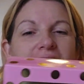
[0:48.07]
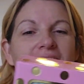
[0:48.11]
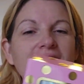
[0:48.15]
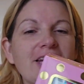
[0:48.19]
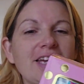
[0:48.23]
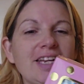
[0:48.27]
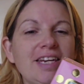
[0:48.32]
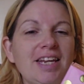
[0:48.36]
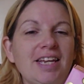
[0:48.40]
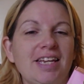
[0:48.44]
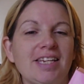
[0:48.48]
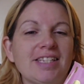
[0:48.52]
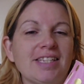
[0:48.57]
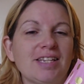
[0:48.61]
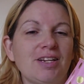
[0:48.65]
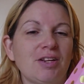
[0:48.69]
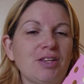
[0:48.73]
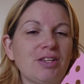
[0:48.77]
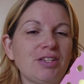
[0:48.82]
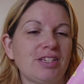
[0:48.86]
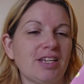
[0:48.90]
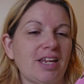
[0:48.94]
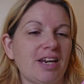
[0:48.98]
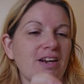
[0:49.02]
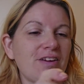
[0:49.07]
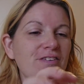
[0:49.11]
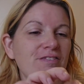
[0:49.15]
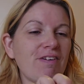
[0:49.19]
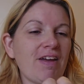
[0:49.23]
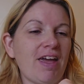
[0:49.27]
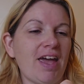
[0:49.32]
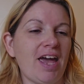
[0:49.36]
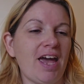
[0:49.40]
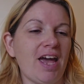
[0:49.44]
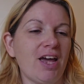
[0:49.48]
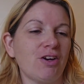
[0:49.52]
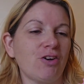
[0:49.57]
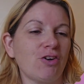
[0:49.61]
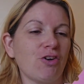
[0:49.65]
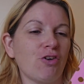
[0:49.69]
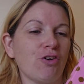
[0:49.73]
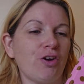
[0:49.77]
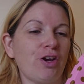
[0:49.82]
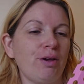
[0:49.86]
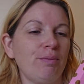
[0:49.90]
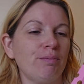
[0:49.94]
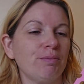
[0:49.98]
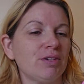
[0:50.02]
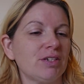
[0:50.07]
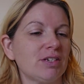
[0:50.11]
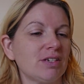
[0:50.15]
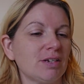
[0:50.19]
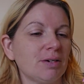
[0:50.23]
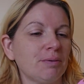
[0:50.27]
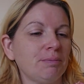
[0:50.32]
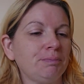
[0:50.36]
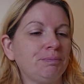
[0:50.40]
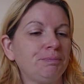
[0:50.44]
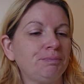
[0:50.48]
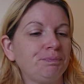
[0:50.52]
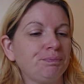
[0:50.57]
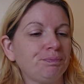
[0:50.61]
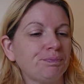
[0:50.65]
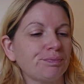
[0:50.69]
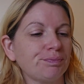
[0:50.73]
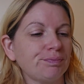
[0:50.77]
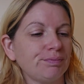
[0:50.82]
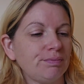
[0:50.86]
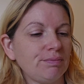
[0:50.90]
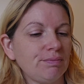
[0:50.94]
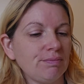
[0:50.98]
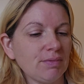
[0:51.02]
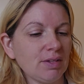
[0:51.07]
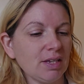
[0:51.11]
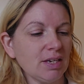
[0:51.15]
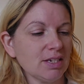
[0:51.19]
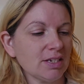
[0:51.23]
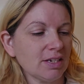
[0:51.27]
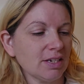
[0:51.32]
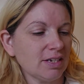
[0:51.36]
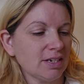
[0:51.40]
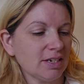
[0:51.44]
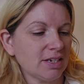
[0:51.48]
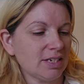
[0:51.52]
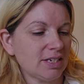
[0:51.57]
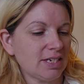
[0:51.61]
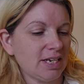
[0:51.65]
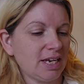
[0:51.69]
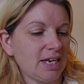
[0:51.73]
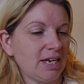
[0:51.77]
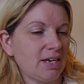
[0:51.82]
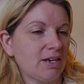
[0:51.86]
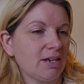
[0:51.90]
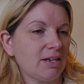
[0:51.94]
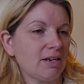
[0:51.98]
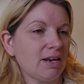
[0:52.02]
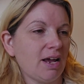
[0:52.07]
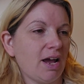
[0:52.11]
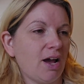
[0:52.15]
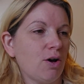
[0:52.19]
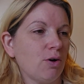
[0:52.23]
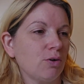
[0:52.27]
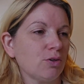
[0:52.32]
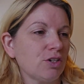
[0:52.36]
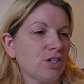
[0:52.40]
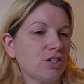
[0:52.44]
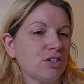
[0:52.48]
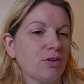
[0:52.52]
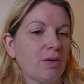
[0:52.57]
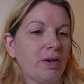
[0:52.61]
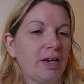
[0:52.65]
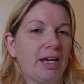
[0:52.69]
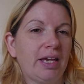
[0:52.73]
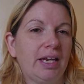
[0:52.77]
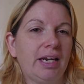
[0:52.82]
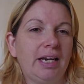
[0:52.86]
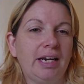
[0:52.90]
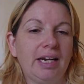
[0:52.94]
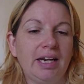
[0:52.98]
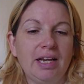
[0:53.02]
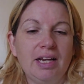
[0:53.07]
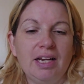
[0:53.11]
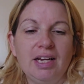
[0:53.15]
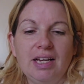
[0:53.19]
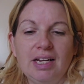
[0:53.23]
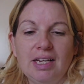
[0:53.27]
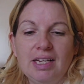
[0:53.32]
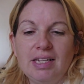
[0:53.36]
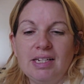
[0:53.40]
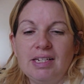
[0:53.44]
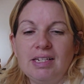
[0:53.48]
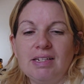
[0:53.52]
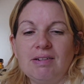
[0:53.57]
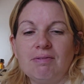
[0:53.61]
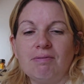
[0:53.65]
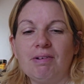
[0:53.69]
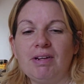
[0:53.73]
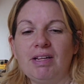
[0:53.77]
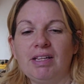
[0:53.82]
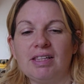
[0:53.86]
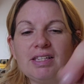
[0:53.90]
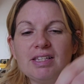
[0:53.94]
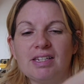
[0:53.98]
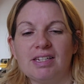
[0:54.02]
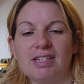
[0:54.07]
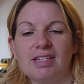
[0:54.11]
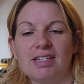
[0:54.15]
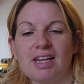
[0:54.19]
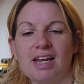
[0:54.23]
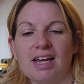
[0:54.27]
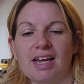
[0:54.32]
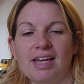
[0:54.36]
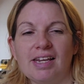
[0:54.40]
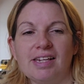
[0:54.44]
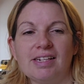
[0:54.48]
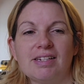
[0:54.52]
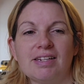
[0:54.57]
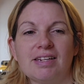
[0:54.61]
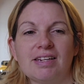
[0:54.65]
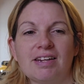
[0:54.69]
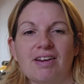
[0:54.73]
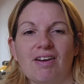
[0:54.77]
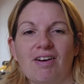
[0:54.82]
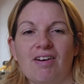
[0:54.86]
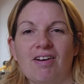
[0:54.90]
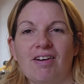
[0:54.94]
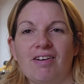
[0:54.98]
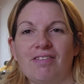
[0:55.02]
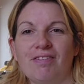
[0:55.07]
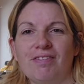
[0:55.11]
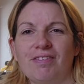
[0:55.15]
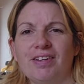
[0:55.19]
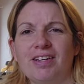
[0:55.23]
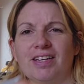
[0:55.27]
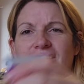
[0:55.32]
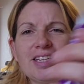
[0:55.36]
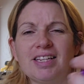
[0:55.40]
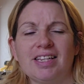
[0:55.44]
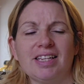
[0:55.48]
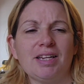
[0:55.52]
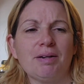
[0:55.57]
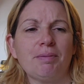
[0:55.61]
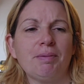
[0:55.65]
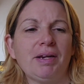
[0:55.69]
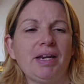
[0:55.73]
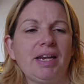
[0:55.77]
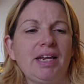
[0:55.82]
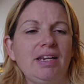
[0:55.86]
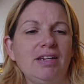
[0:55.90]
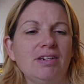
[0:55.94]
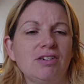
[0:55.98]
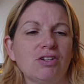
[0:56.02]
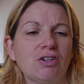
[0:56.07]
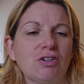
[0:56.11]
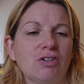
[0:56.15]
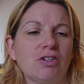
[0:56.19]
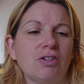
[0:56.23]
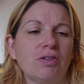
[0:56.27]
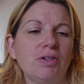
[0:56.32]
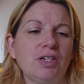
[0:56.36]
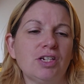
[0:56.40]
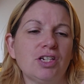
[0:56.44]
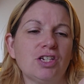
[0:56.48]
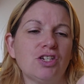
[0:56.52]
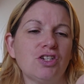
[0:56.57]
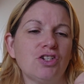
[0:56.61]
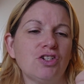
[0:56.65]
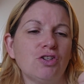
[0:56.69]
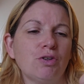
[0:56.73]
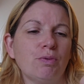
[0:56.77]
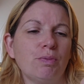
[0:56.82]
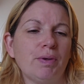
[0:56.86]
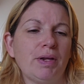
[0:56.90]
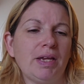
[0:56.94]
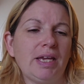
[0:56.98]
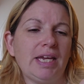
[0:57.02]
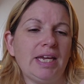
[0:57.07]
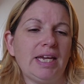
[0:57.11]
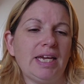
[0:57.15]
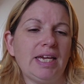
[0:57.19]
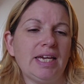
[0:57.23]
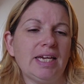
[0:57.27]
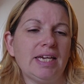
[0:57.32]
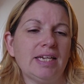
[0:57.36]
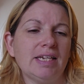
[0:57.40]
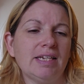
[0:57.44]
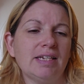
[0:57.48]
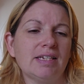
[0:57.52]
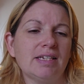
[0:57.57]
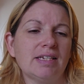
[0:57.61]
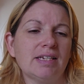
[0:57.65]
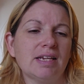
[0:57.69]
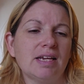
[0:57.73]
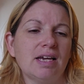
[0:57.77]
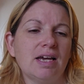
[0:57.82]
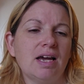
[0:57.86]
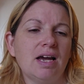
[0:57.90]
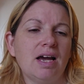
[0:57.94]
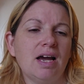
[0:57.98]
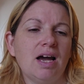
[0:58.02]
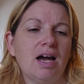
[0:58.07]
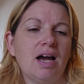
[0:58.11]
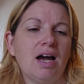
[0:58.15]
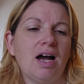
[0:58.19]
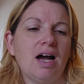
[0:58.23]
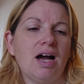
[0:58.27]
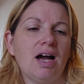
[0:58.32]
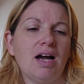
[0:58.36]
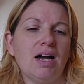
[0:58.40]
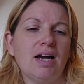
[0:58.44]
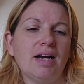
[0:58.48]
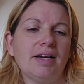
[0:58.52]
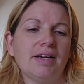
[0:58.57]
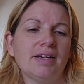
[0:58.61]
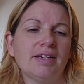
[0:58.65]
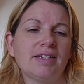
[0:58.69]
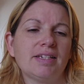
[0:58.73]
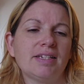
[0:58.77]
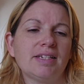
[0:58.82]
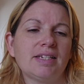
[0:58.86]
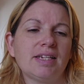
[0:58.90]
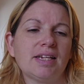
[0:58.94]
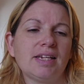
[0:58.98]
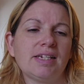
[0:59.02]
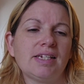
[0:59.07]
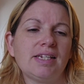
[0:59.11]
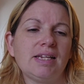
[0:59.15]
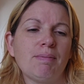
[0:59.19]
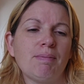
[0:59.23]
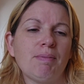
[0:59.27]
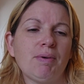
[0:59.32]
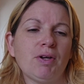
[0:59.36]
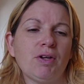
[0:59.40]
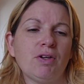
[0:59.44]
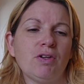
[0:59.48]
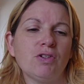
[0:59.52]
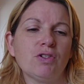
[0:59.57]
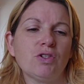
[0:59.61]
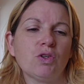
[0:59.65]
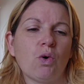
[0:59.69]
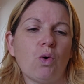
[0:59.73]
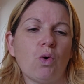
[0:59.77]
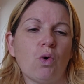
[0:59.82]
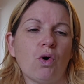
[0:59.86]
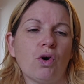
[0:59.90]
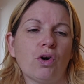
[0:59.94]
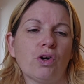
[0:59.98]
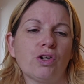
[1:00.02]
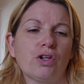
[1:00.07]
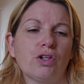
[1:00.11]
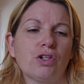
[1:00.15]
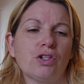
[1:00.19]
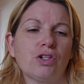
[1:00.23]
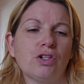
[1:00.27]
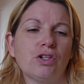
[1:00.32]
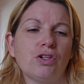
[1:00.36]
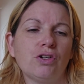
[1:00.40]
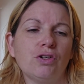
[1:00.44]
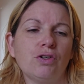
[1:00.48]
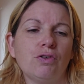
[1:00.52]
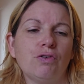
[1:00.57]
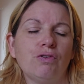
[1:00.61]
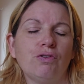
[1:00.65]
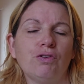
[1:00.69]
like a nice little set of hand creams. I'm gonna take it out just so I can read the size a little bit easier. So each tube is 60 mils or 2